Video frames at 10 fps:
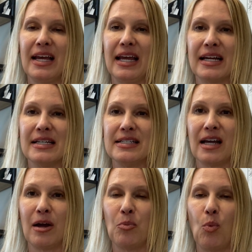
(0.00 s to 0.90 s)

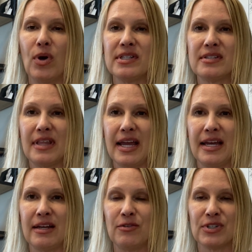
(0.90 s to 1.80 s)
And once
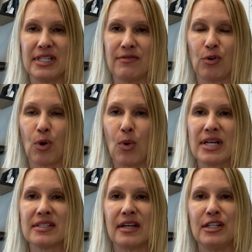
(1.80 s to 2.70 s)
they receive a
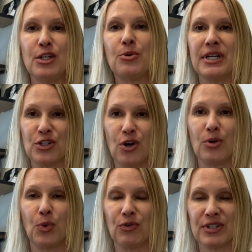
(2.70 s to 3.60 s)
request, then you in
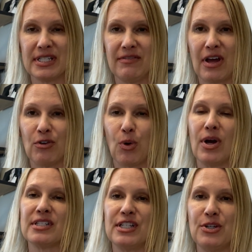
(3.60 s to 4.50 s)
turn will receive that
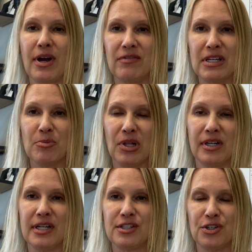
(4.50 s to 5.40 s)
request, and you have the
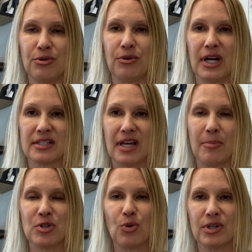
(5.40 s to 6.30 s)
ability to
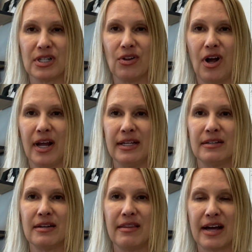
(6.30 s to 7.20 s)
accept or
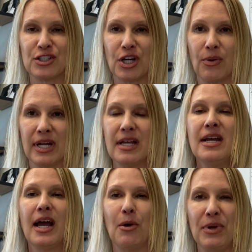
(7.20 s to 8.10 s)
decline that showing.
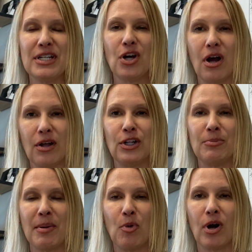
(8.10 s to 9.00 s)
And we can talk a little
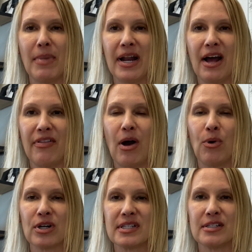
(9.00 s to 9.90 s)
bit more about how that
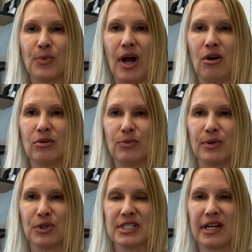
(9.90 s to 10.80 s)
works as well when
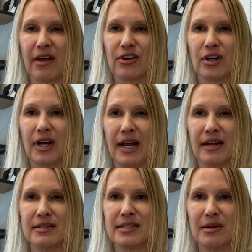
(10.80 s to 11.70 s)
we're together
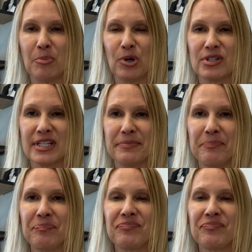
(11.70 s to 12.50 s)
and in person.